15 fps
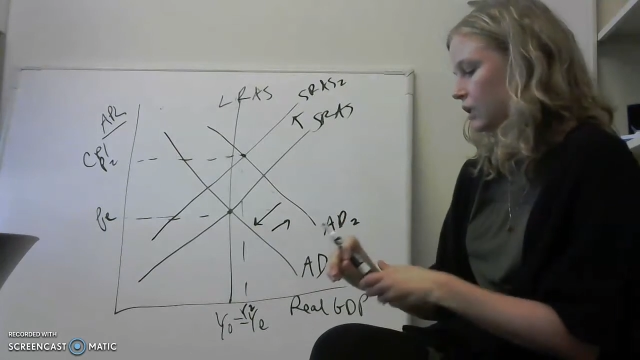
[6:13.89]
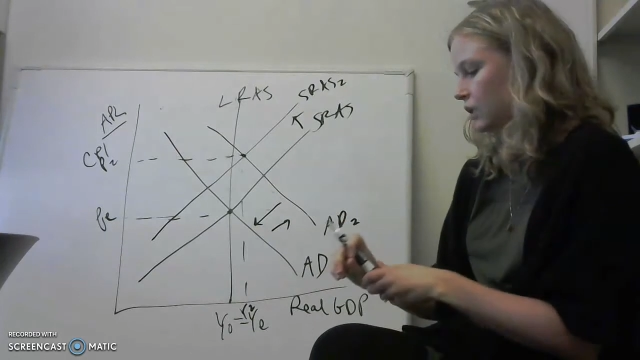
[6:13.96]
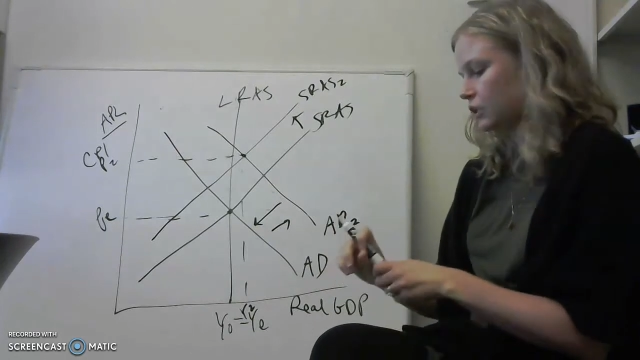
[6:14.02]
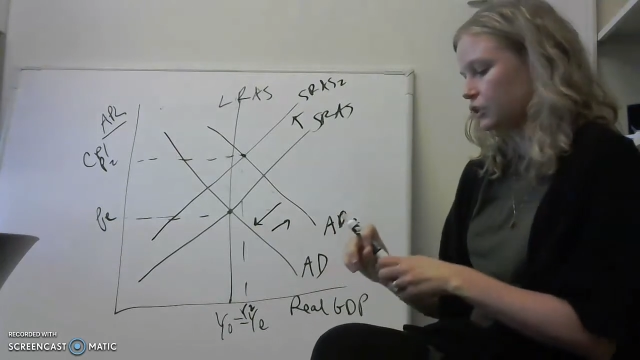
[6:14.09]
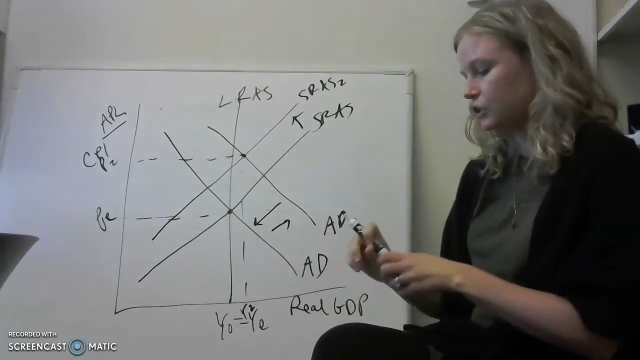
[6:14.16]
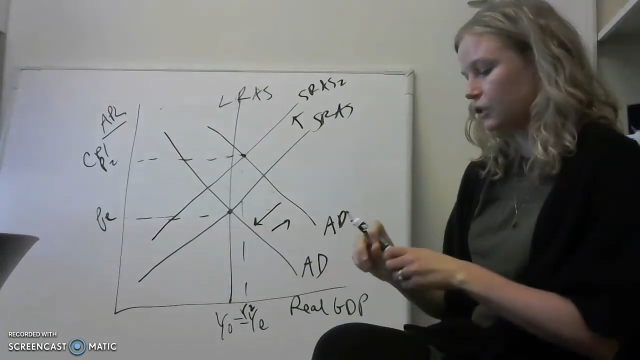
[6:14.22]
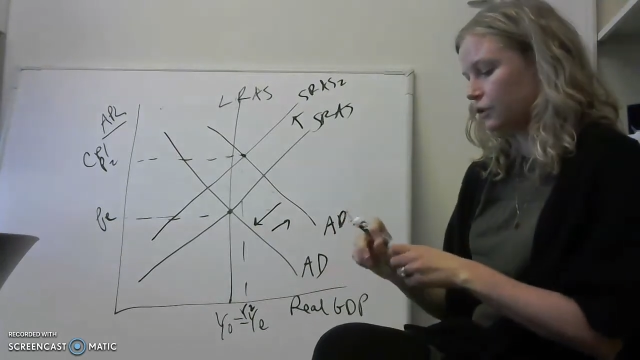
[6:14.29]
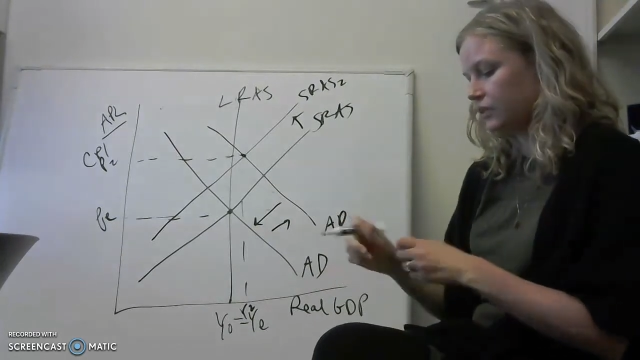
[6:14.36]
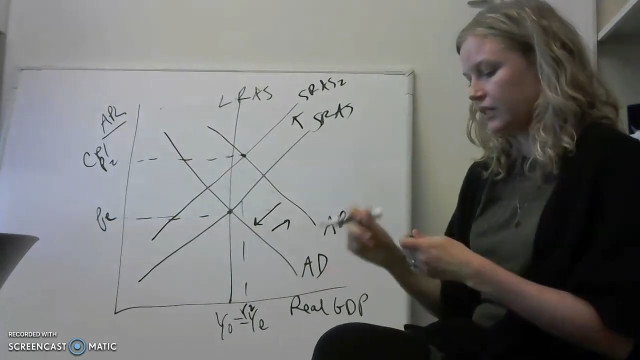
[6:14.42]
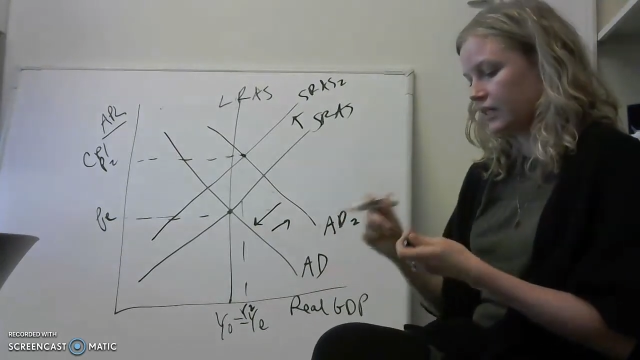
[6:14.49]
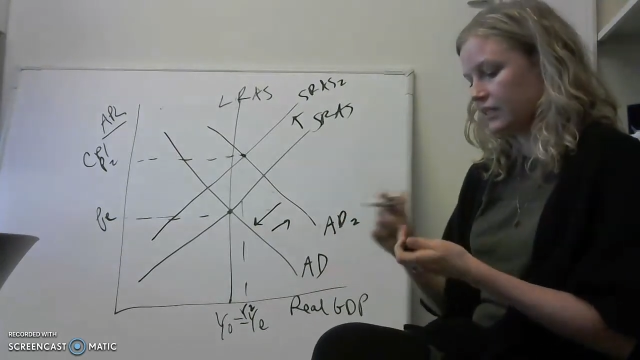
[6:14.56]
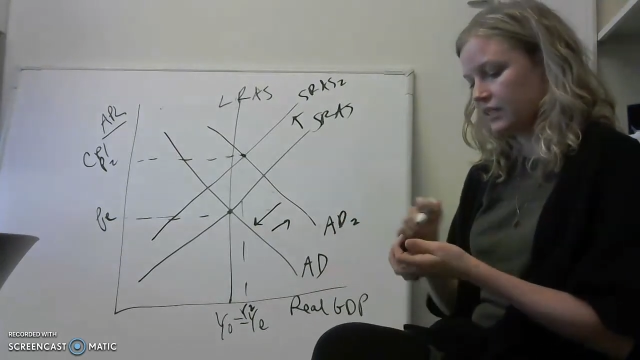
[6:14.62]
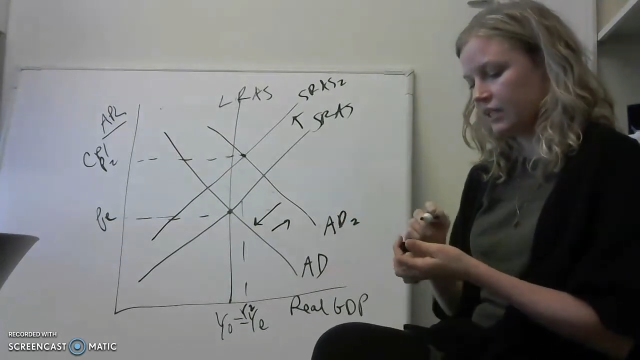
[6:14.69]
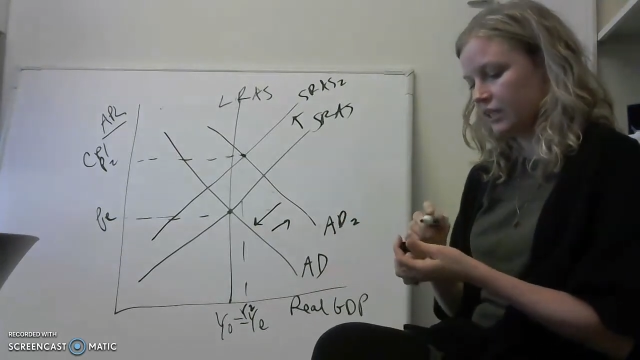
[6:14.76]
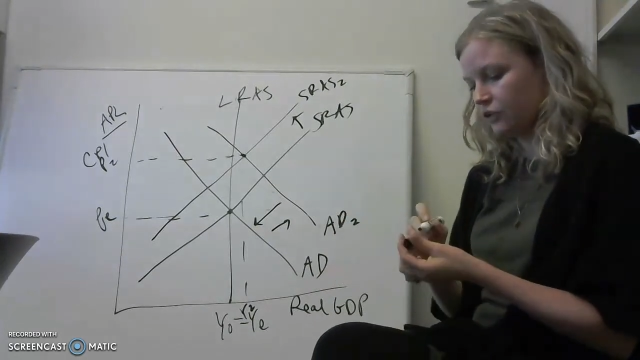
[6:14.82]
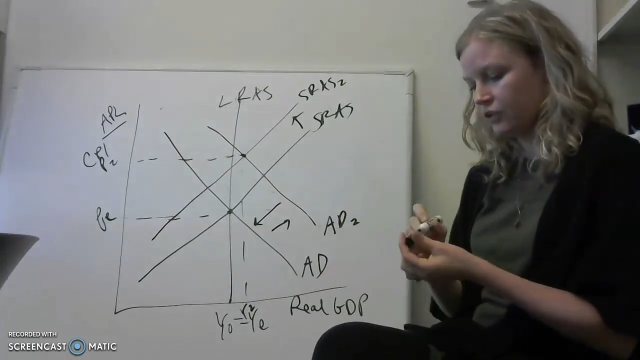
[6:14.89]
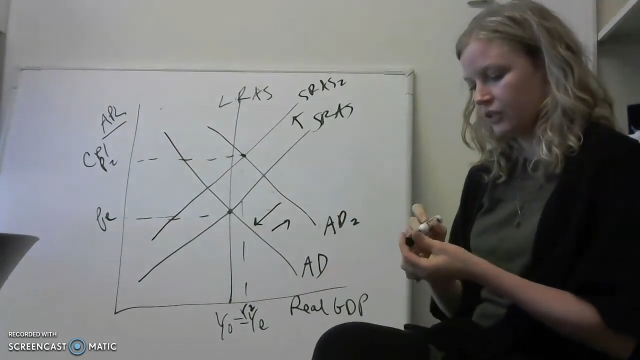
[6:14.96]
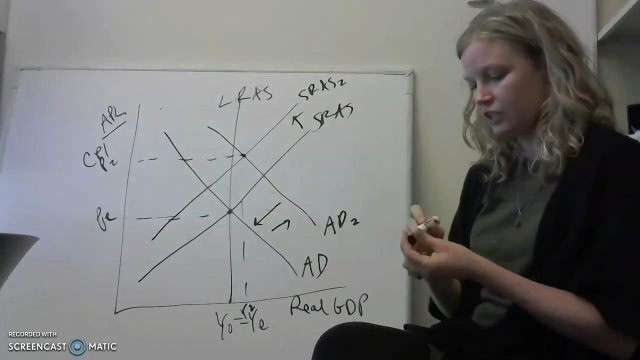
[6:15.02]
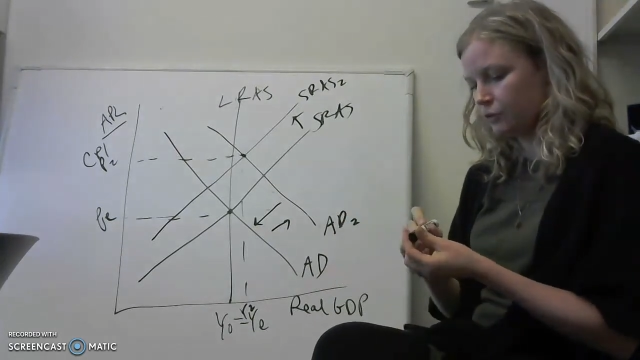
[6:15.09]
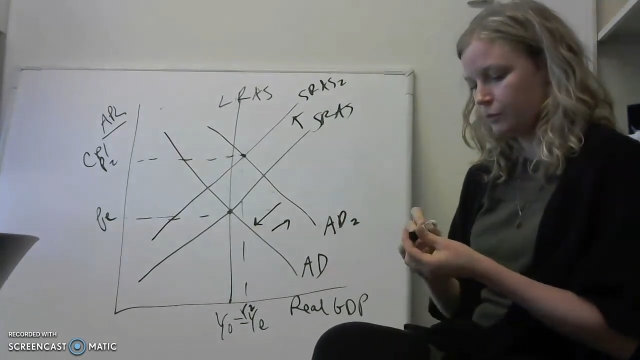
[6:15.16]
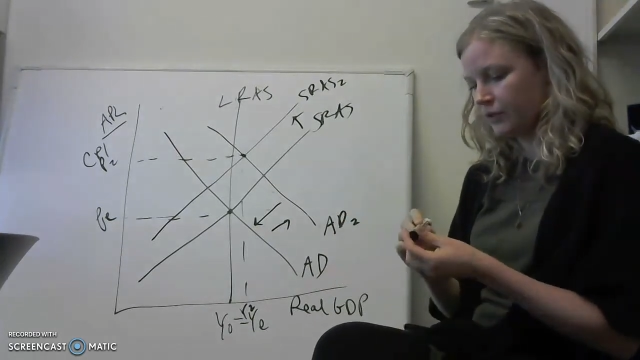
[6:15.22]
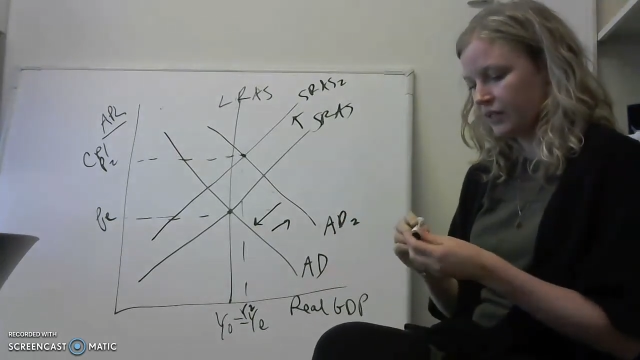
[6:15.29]
So that's aggregate
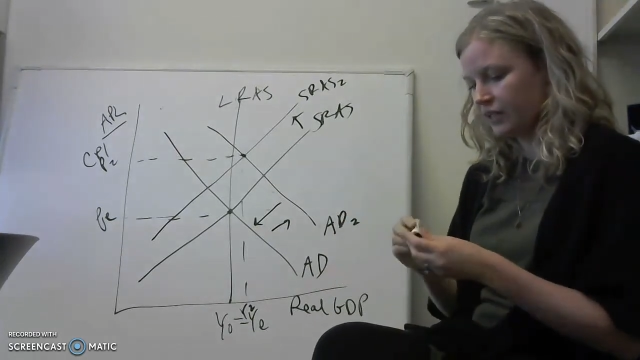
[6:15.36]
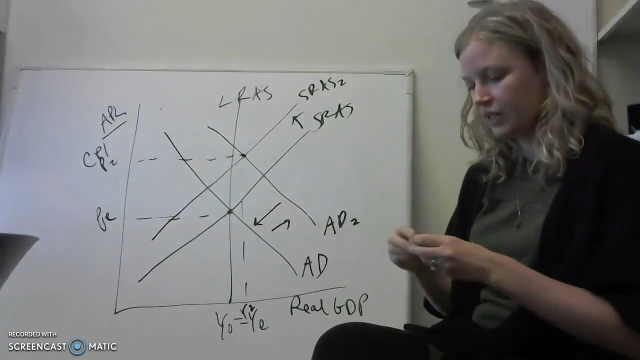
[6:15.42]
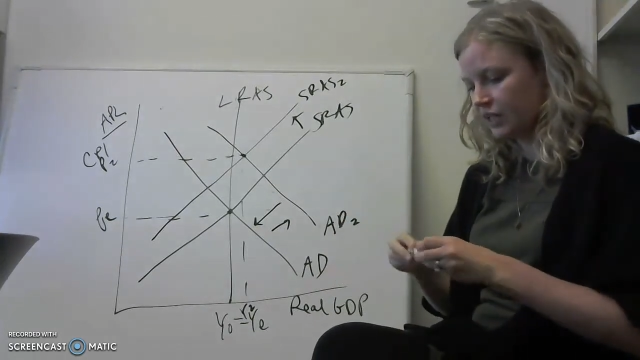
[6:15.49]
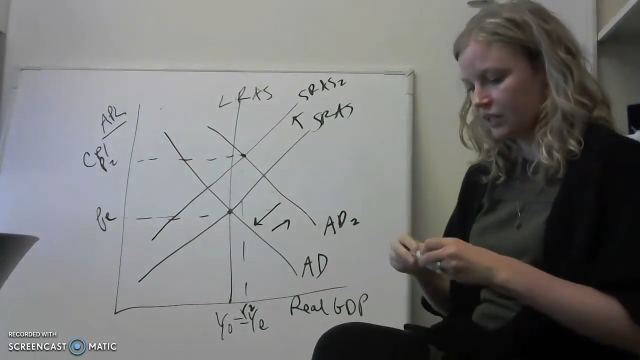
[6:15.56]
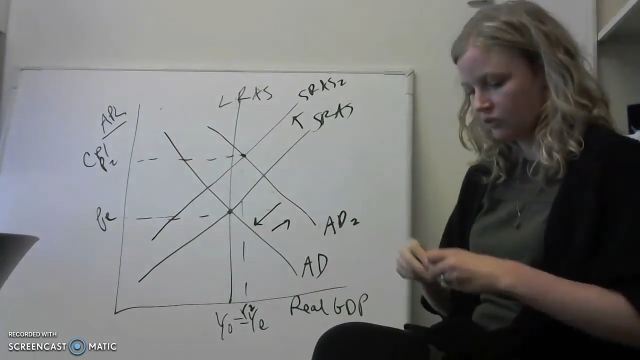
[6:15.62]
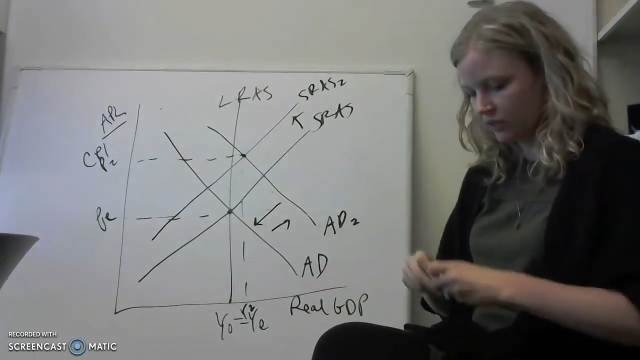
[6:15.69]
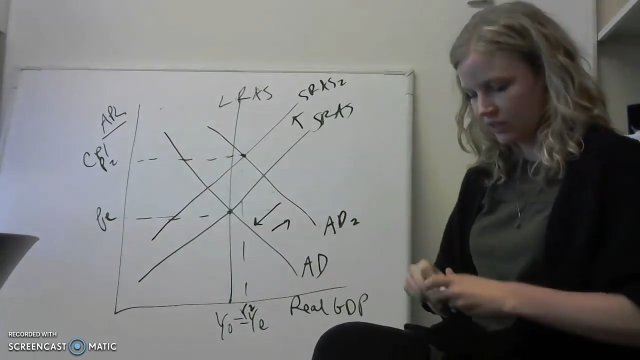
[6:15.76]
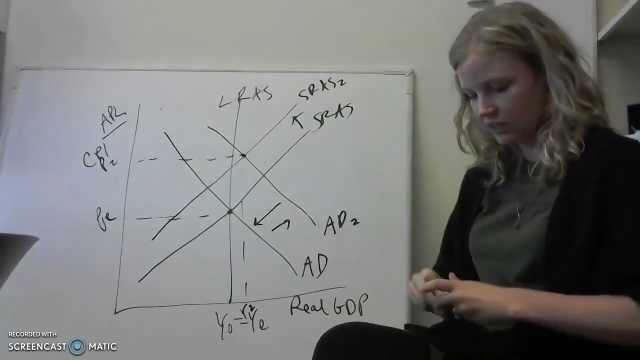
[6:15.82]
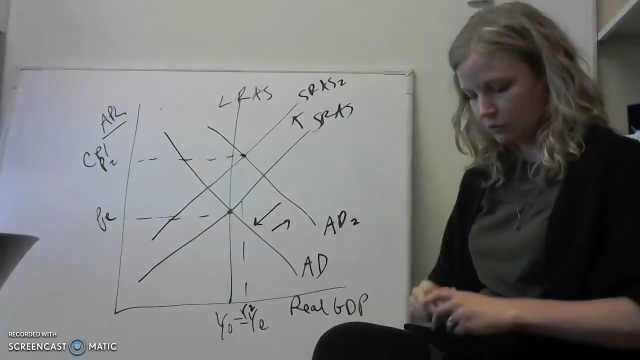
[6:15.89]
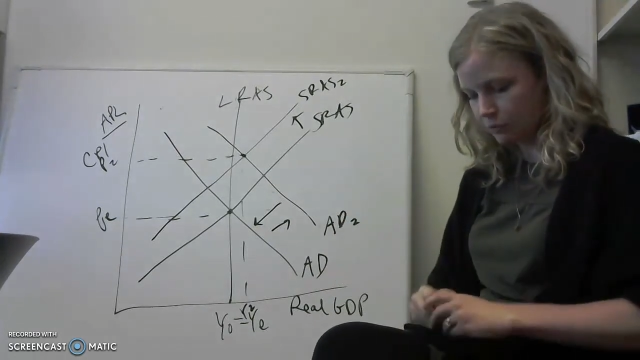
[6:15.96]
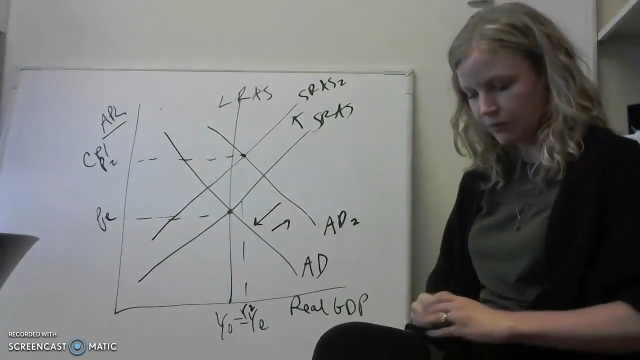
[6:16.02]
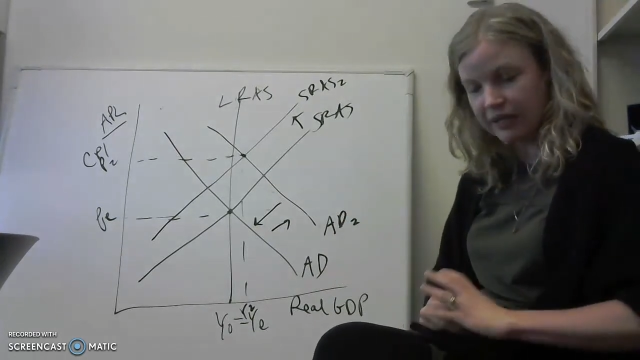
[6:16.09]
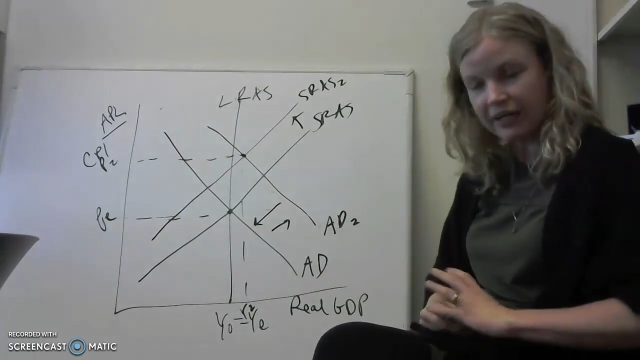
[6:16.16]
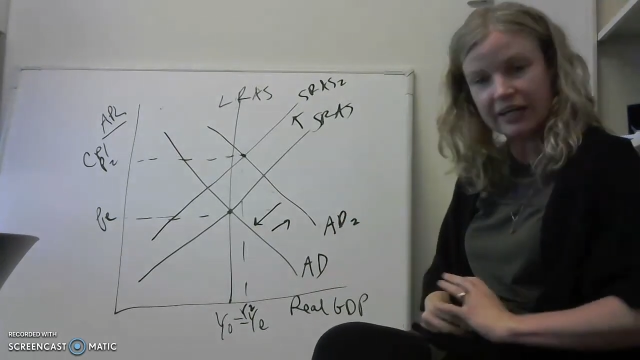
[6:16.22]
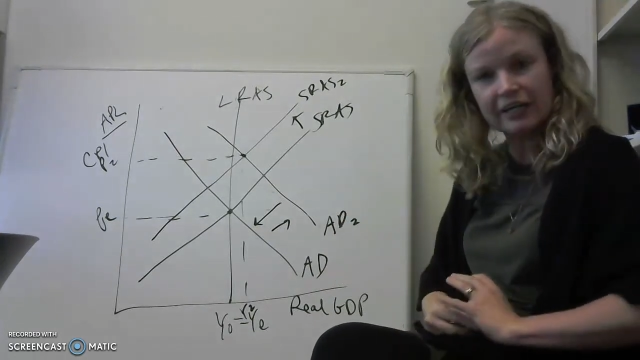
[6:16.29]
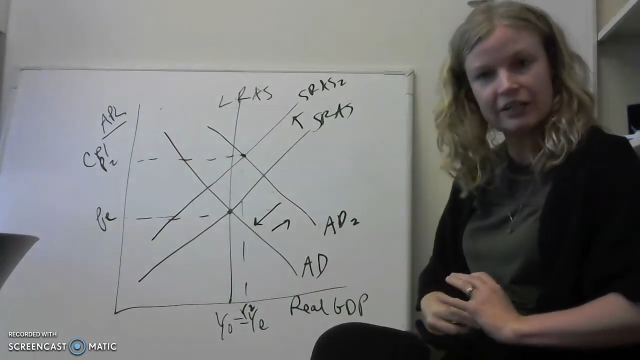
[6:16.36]
demand, aggregate supply.